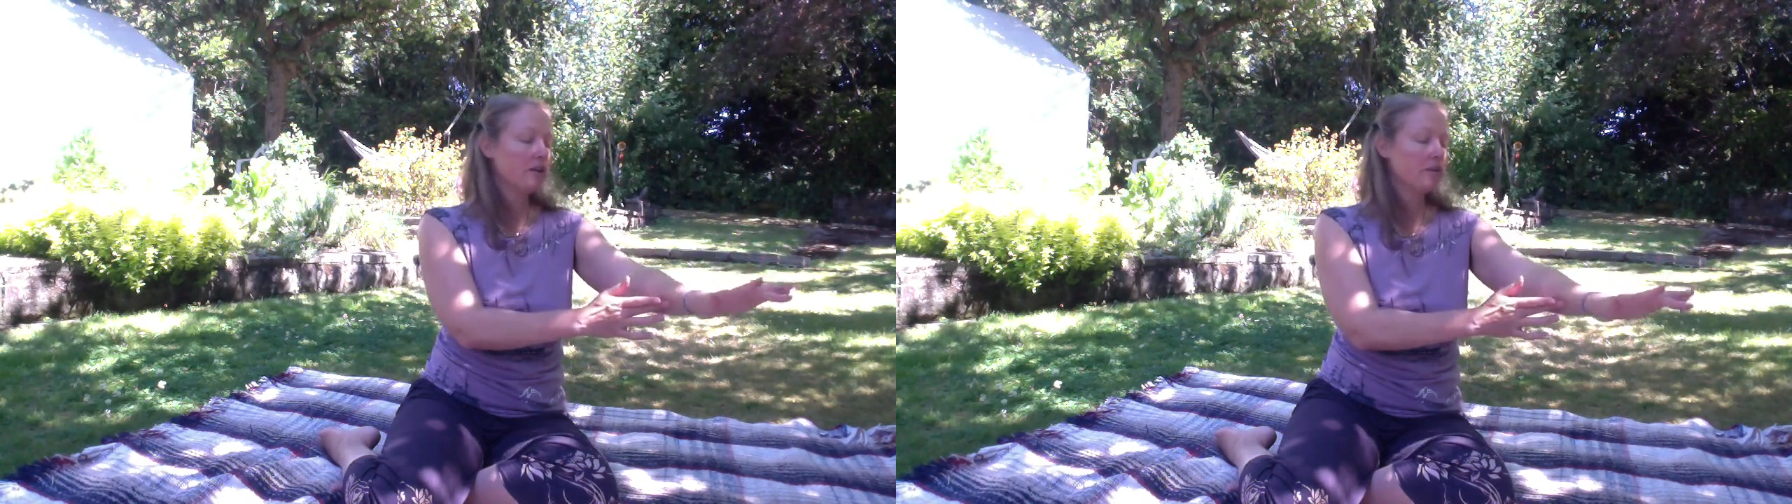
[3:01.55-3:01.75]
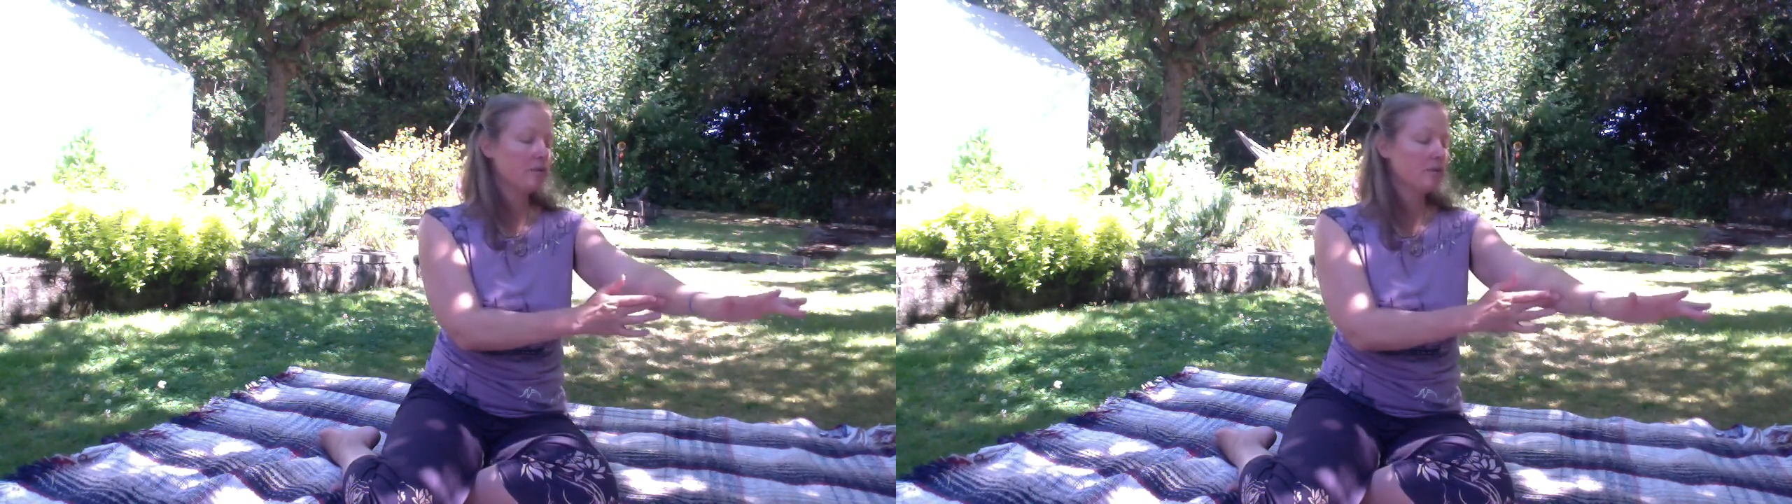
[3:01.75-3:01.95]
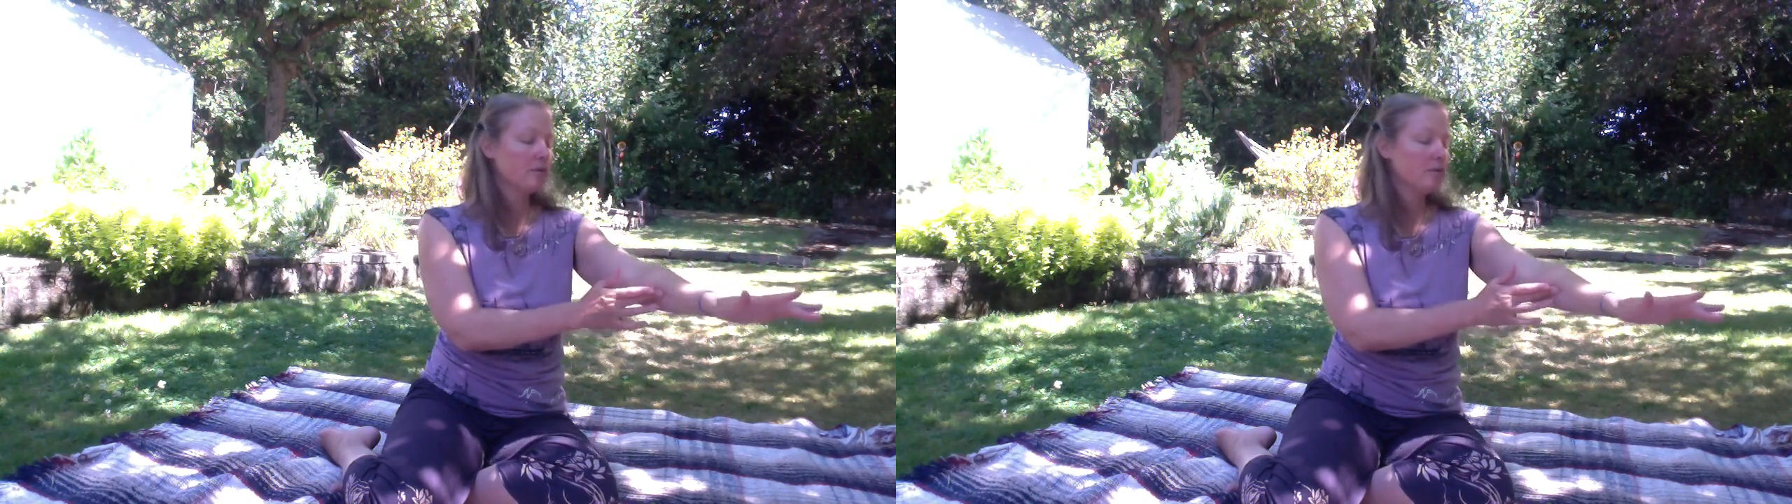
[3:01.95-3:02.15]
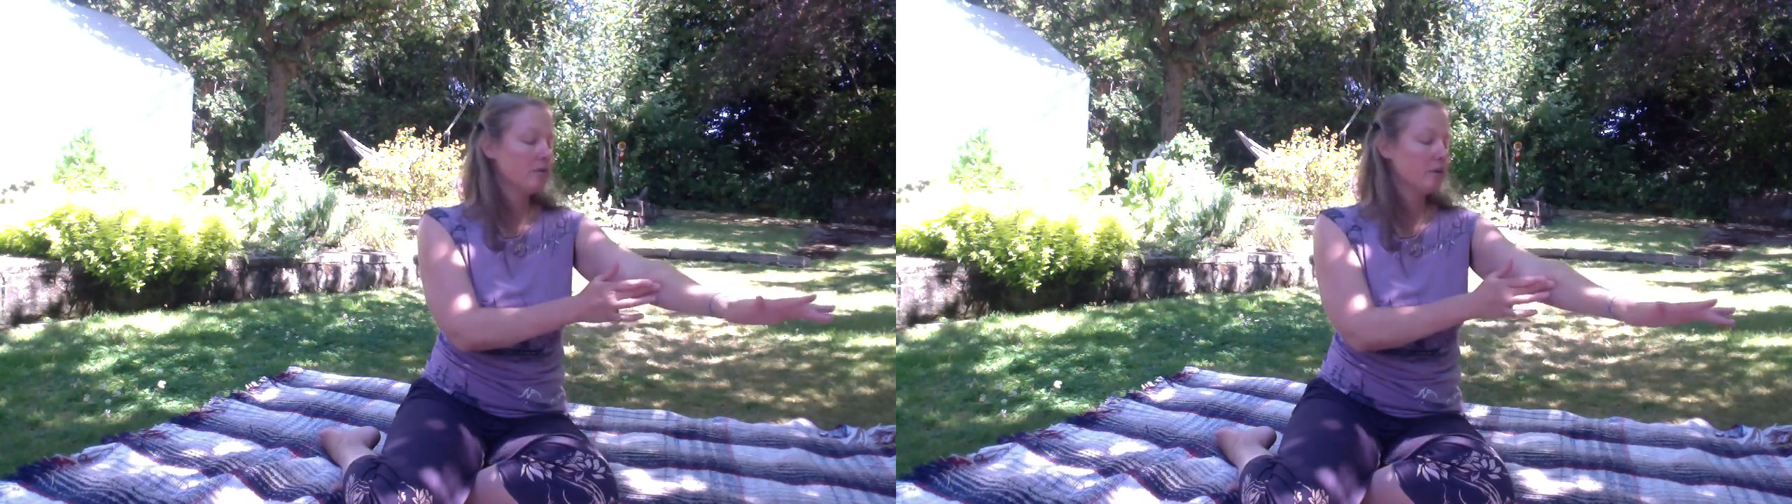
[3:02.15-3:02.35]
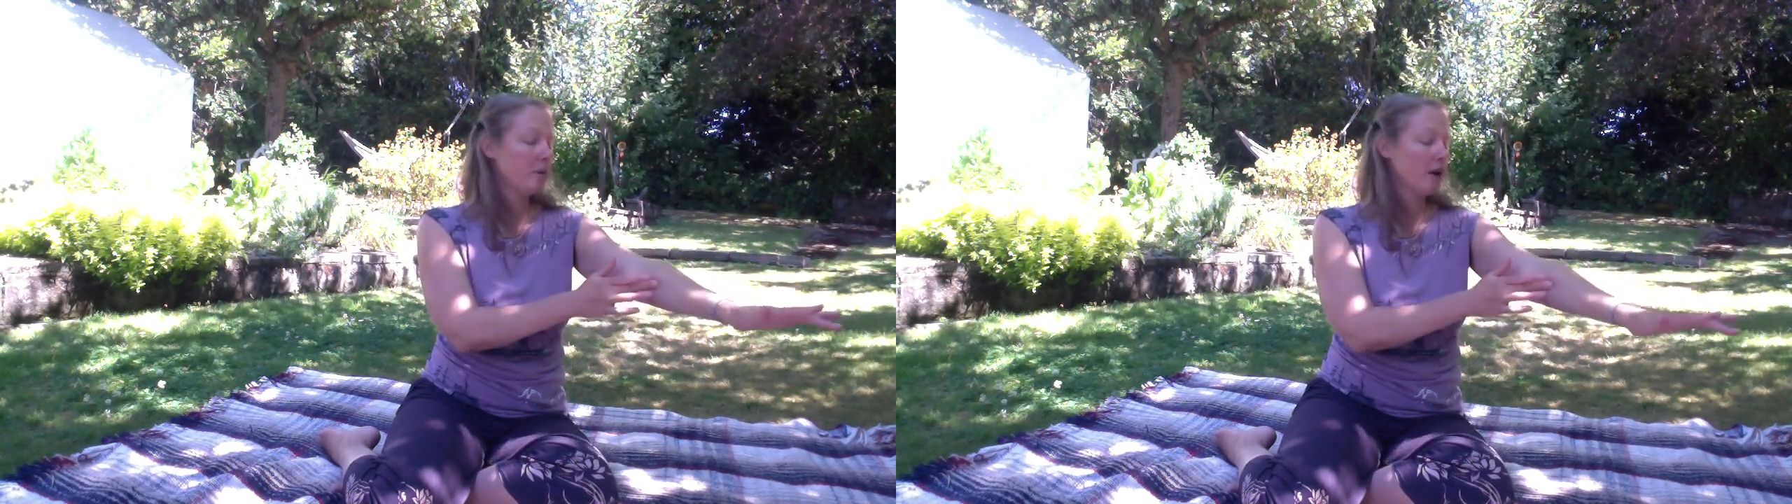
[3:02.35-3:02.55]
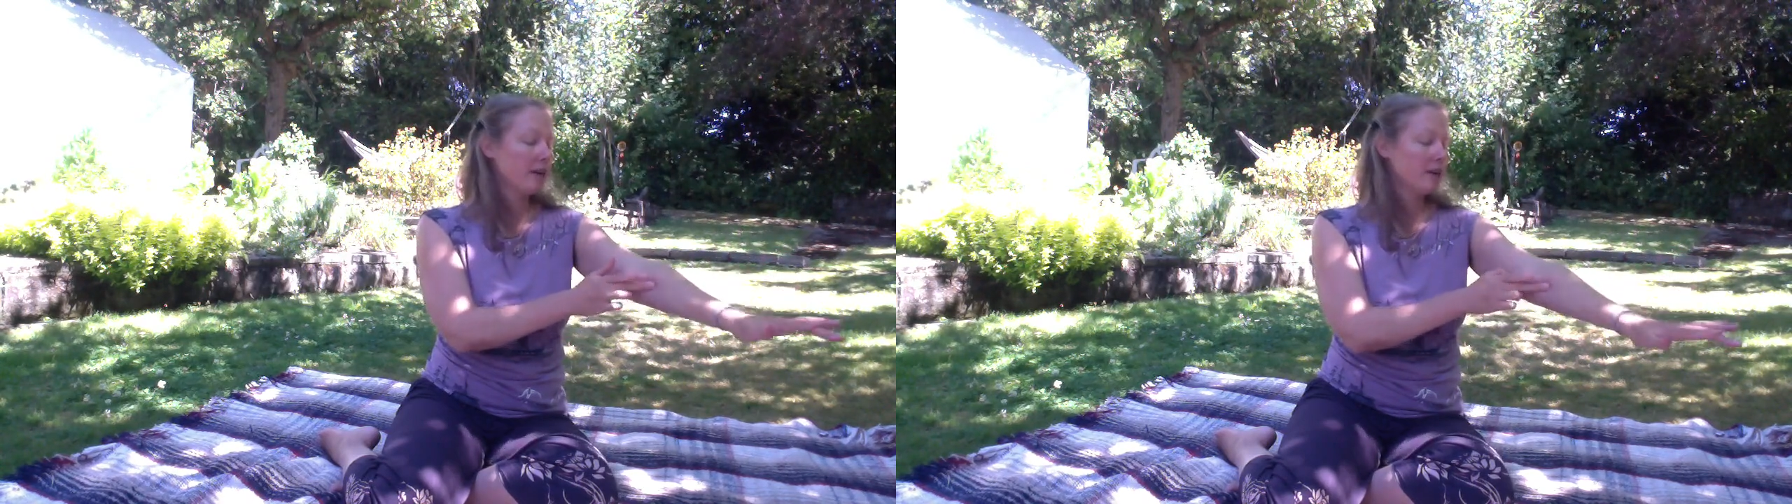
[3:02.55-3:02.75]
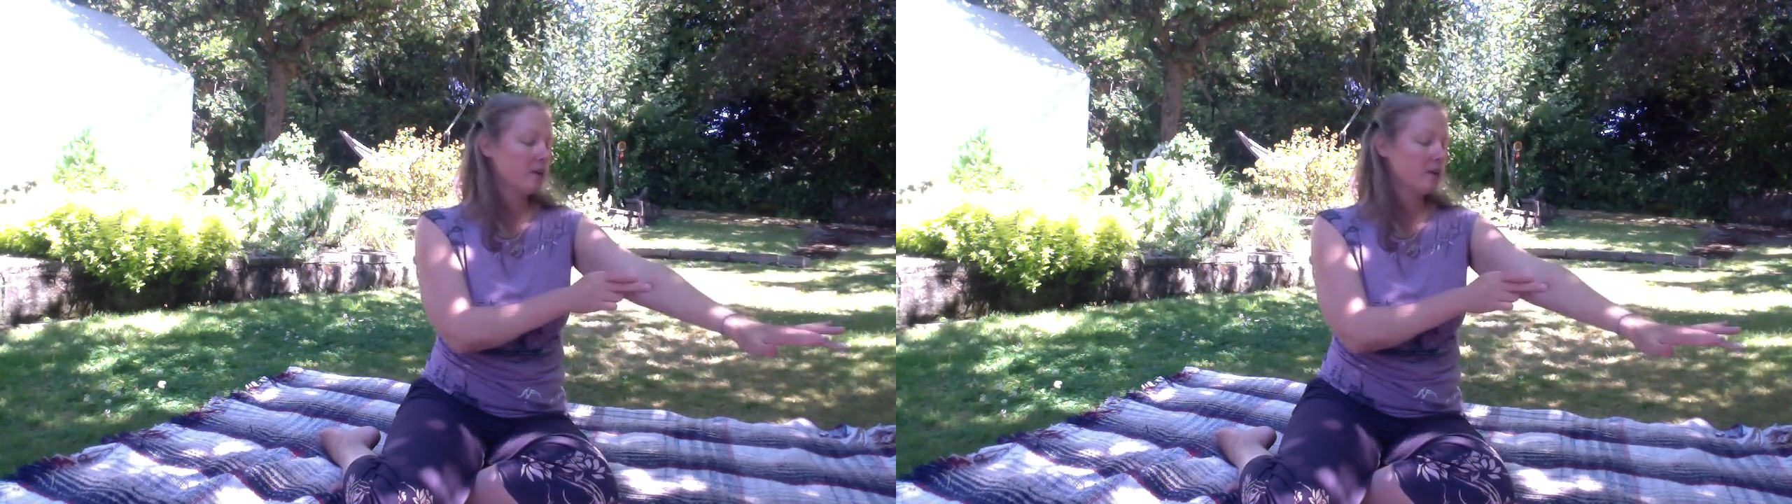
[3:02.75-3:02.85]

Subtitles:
through the body,